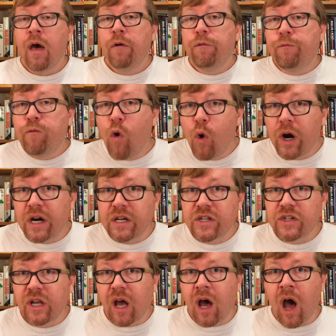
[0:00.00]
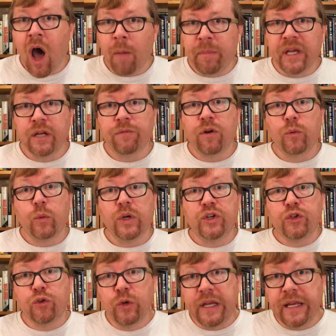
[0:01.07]
forced a bit of a
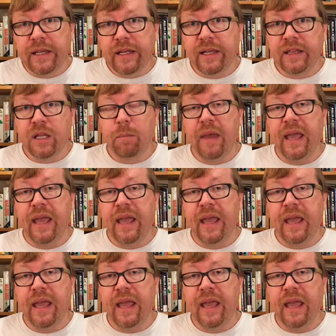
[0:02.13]
retreat in the